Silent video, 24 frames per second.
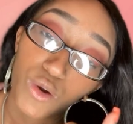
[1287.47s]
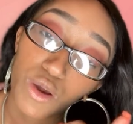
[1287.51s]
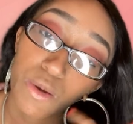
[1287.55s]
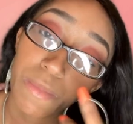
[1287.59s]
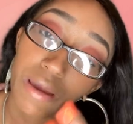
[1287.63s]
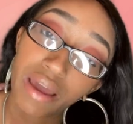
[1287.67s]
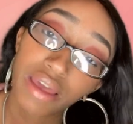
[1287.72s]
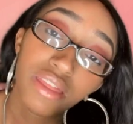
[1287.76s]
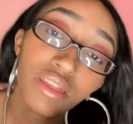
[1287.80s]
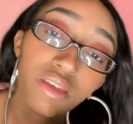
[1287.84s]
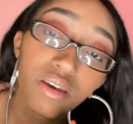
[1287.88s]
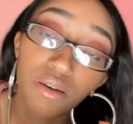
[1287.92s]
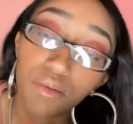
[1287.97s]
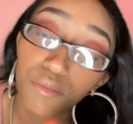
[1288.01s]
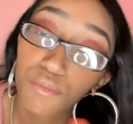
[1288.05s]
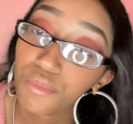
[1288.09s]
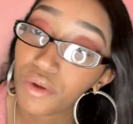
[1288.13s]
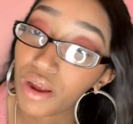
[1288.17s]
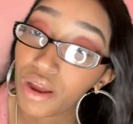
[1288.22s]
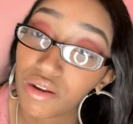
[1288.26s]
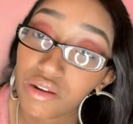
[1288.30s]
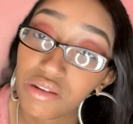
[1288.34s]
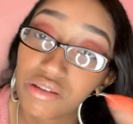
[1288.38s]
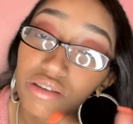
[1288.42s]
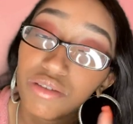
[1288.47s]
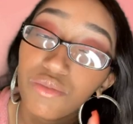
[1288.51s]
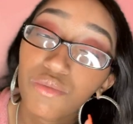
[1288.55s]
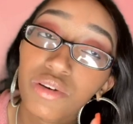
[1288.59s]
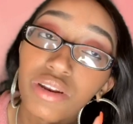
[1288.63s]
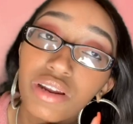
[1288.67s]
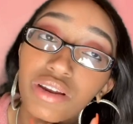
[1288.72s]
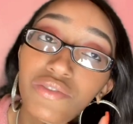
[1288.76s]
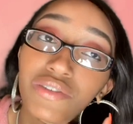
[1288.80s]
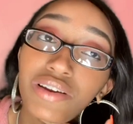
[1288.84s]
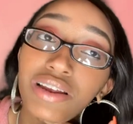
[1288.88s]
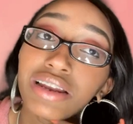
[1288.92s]
we made the brownies or
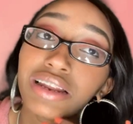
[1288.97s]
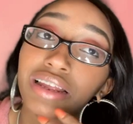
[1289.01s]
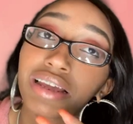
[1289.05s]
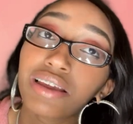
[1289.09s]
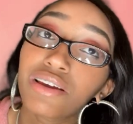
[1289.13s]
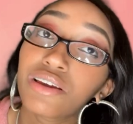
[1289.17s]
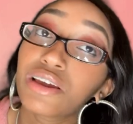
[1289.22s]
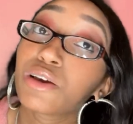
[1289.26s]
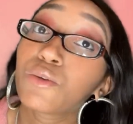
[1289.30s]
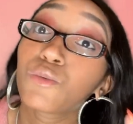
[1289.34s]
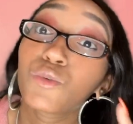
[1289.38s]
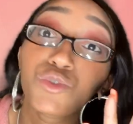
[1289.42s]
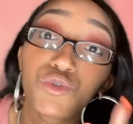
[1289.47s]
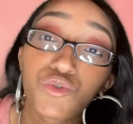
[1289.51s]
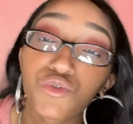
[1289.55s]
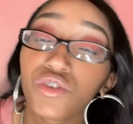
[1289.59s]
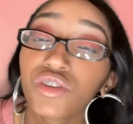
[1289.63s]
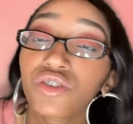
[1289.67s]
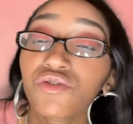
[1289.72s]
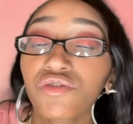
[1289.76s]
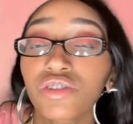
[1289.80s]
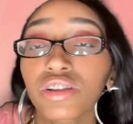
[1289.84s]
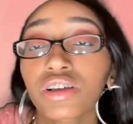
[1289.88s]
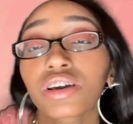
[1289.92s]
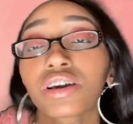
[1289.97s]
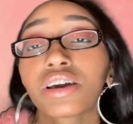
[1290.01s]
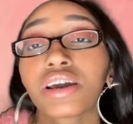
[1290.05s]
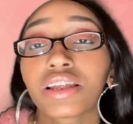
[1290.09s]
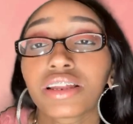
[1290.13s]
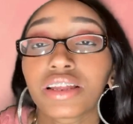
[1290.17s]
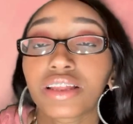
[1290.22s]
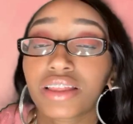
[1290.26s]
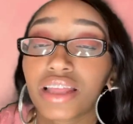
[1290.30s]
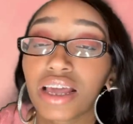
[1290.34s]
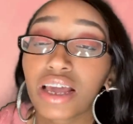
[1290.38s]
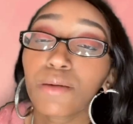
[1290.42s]
whatever and it, it was really really good
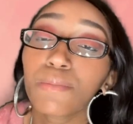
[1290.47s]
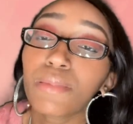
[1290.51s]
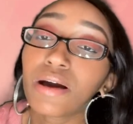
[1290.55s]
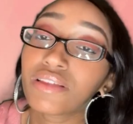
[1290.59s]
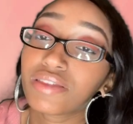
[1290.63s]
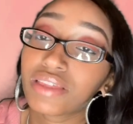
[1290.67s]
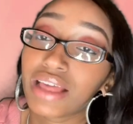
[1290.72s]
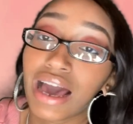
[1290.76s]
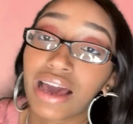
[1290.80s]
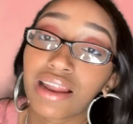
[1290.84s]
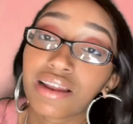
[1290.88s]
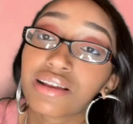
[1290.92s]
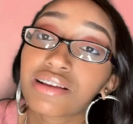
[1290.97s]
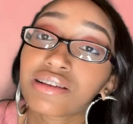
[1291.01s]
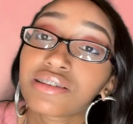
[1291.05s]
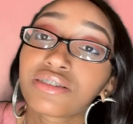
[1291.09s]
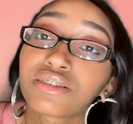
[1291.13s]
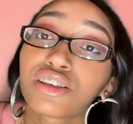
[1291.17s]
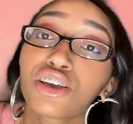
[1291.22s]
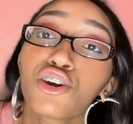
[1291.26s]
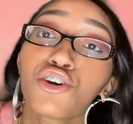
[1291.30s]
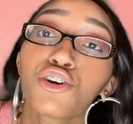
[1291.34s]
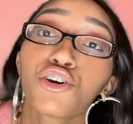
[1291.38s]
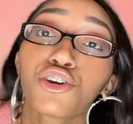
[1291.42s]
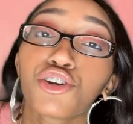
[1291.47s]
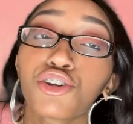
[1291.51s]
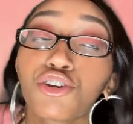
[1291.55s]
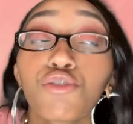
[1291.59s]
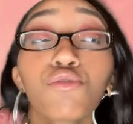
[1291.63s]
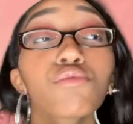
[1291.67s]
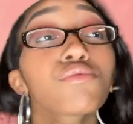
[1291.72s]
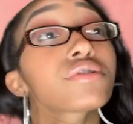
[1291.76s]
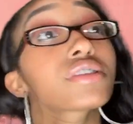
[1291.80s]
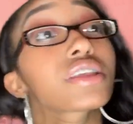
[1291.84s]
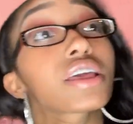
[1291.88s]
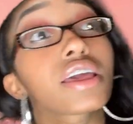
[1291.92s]
and the thing about that is
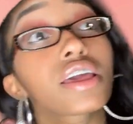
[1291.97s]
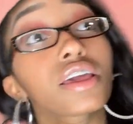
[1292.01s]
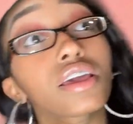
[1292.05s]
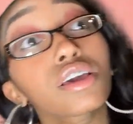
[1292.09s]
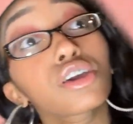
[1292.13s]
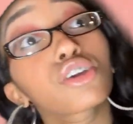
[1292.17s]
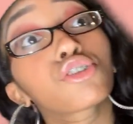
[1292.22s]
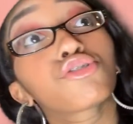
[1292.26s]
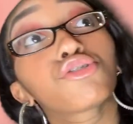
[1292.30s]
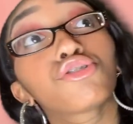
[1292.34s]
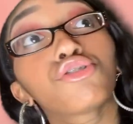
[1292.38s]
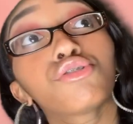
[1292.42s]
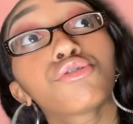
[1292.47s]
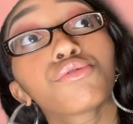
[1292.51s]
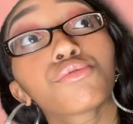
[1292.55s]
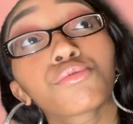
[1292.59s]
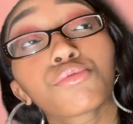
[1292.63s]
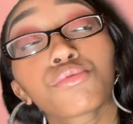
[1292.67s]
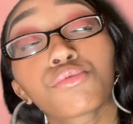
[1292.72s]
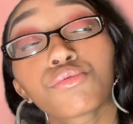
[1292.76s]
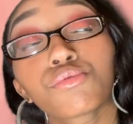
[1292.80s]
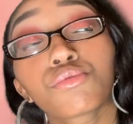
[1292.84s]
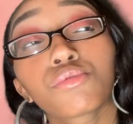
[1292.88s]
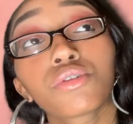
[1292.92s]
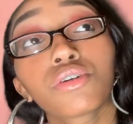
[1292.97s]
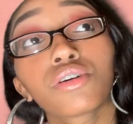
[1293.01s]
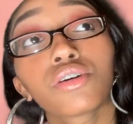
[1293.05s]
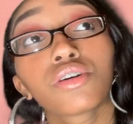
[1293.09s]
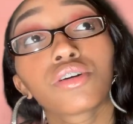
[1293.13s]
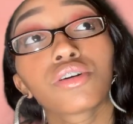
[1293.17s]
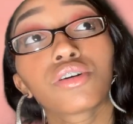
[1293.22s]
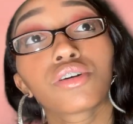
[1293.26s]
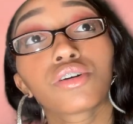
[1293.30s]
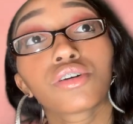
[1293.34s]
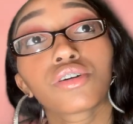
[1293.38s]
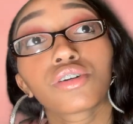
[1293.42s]
you think you
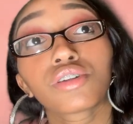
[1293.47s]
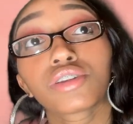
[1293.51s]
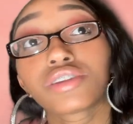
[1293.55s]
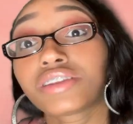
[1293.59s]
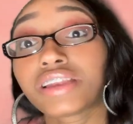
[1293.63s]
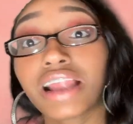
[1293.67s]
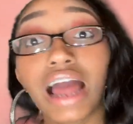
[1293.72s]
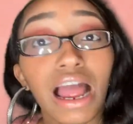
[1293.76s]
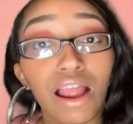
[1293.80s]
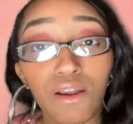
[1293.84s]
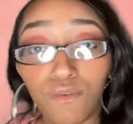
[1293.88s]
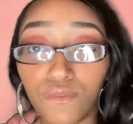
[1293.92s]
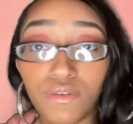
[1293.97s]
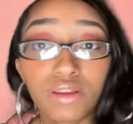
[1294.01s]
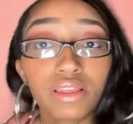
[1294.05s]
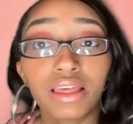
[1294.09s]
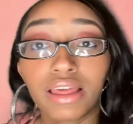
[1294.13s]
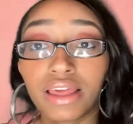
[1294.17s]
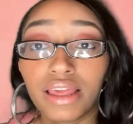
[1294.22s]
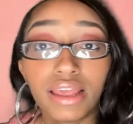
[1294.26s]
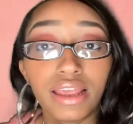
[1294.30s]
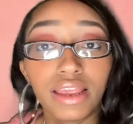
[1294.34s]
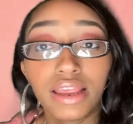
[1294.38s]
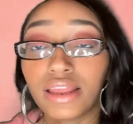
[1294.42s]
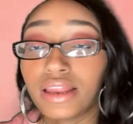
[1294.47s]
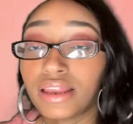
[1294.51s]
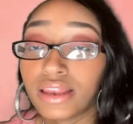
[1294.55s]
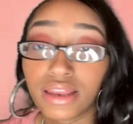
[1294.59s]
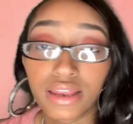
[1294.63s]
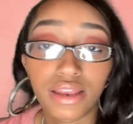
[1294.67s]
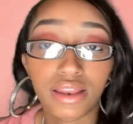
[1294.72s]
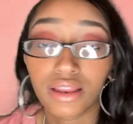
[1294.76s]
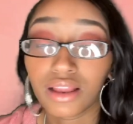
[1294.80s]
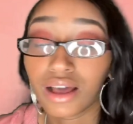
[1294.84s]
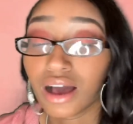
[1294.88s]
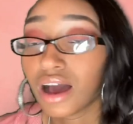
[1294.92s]
not really
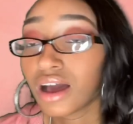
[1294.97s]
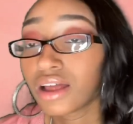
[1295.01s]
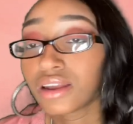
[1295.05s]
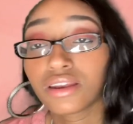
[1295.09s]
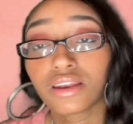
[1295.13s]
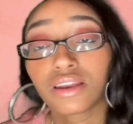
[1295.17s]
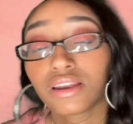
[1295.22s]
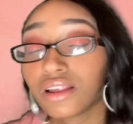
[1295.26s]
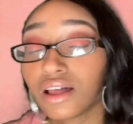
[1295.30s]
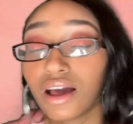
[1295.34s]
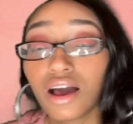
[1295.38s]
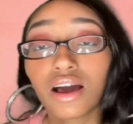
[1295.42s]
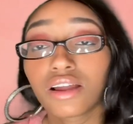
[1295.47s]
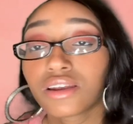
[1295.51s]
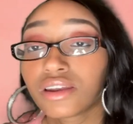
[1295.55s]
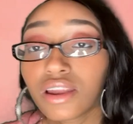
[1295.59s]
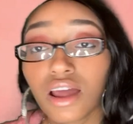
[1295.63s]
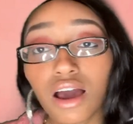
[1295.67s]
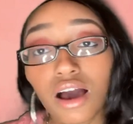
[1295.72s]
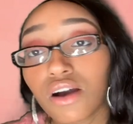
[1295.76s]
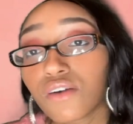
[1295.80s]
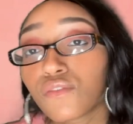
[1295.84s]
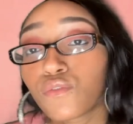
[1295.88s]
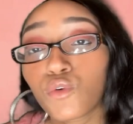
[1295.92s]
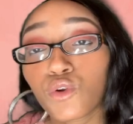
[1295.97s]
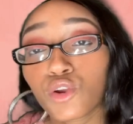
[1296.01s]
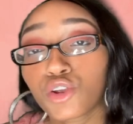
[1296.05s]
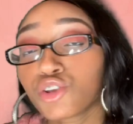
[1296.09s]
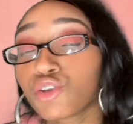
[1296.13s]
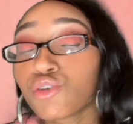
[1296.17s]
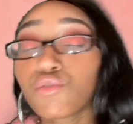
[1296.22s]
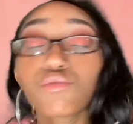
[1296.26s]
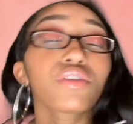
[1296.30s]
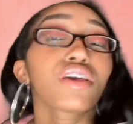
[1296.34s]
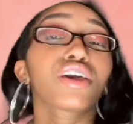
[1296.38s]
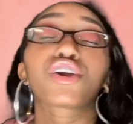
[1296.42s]
eating un- enough or
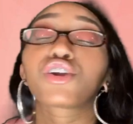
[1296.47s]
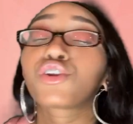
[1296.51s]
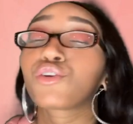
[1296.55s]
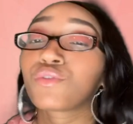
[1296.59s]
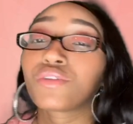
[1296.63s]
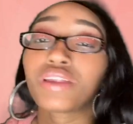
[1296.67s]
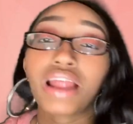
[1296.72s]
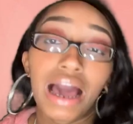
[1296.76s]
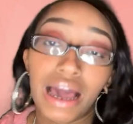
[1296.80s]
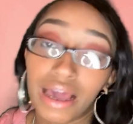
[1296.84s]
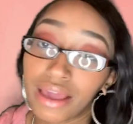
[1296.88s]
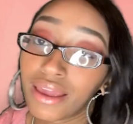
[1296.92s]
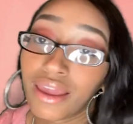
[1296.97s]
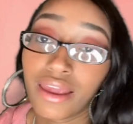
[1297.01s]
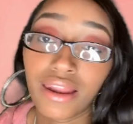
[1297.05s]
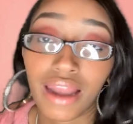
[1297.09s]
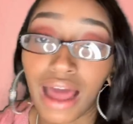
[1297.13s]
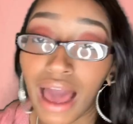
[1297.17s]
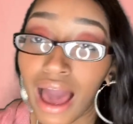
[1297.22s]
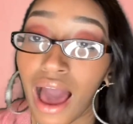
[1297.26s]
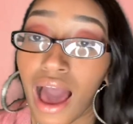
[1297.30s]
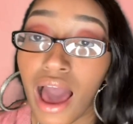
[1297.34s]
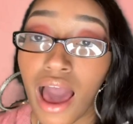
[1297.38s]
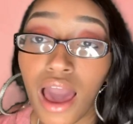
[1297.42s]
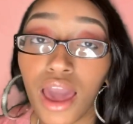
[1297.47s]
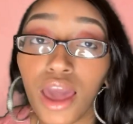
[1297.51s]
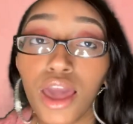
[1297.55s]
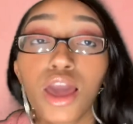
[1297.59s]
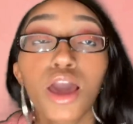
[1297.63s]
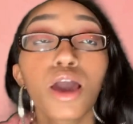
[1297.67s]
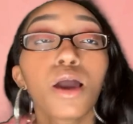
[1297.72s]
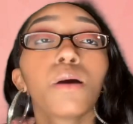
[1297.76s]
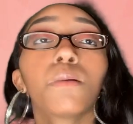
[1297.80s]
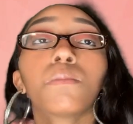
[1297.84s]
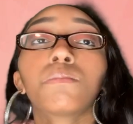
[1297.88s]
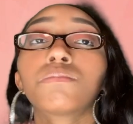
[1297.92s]
you think you're not getting high.
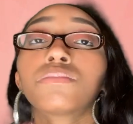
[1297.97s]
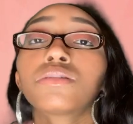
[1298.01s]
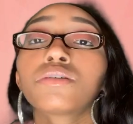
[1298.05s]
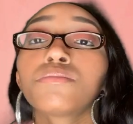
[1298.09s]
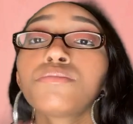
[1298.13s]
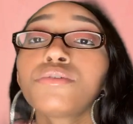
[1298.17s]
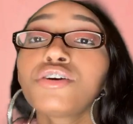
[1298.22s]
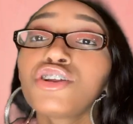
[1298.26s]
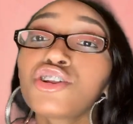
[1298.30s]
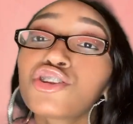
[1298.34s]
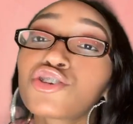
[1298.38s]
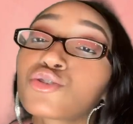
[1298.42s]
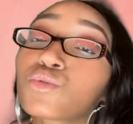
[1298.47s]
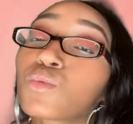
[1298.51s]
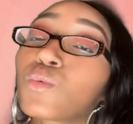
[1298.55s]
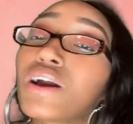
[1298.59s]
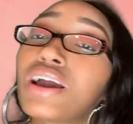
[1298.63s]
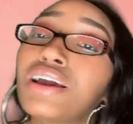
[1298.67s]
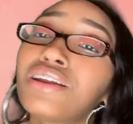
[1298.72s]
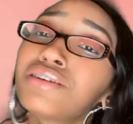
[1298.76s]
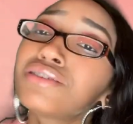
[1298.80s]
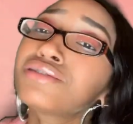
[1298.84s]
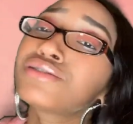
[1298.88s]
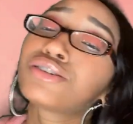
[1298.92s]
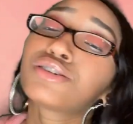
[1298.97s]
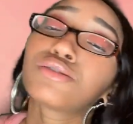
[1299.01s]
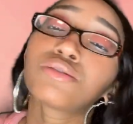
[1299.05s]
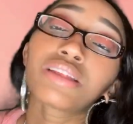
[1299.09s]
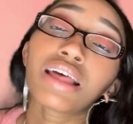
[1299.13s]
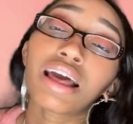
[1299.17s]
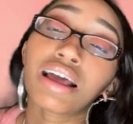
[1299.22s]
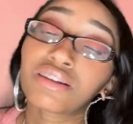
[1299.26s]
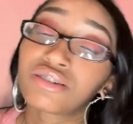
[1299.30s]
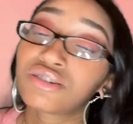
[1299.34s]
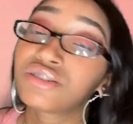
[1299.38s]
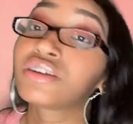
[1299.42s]
But bitch, wait until
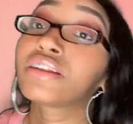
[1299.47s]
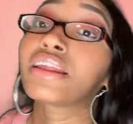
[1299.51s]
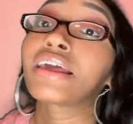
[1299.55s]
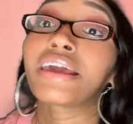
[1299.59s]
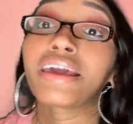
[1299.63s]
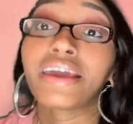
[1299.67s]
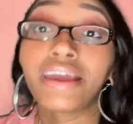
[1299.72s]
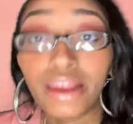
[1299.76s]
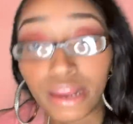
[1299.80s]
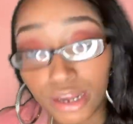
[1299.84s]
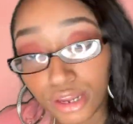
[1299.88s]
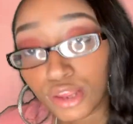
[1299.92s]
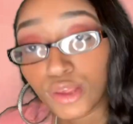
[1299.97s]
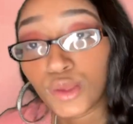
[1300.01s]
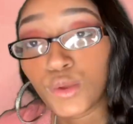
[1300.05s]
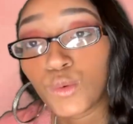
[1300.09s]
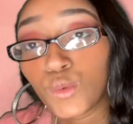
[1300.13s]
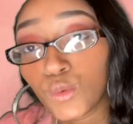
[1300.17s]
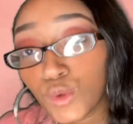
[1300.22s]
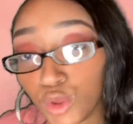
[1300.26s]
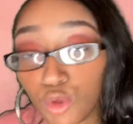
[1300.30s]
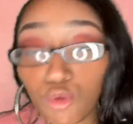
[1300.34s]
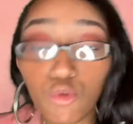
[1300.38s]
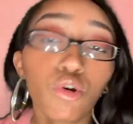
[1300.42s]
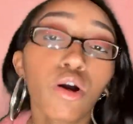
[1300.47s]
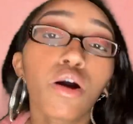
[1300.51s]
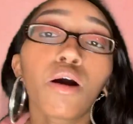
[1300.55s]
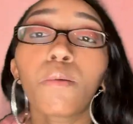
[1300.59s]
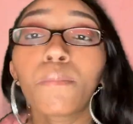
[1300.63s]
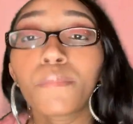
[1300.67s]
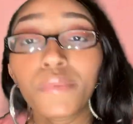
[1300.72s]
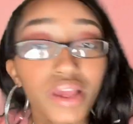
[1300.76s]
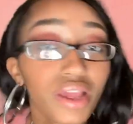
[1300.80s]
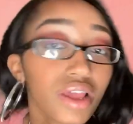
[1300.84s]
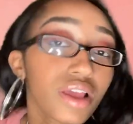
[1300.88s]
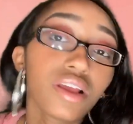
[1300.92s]
that shit hit you. You gonna
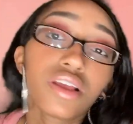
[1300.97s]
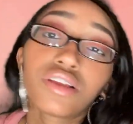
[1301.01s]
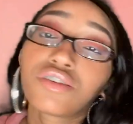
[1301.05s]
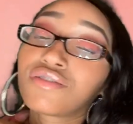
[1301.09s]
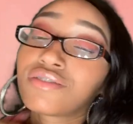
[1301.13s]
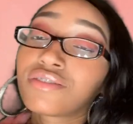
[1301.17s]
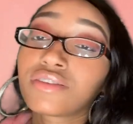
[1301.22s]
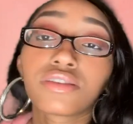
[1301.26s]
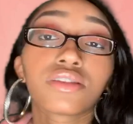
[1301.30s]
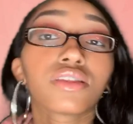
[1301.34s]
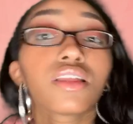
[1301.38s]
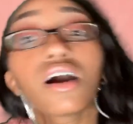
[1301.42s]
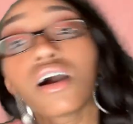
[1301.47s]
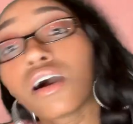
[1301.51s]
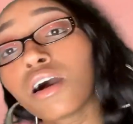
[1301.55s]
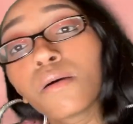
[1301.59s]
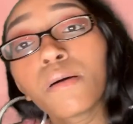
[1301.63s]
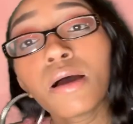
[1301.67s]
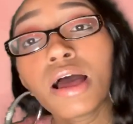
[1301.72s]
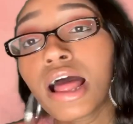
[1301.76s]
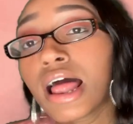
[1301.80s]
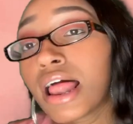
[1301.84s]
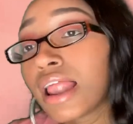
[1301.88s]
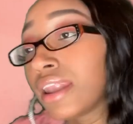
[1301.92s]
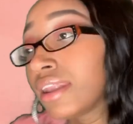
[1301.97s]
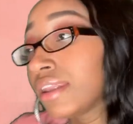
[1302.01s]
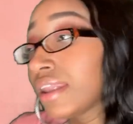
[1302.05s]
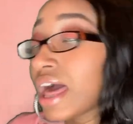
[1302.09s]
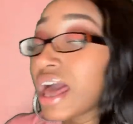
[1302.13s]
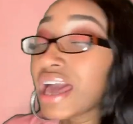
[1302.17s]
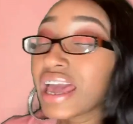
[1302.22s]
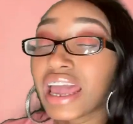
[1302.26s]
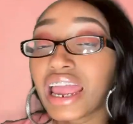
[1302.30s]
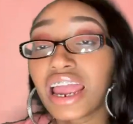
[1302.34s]
be slumped. Like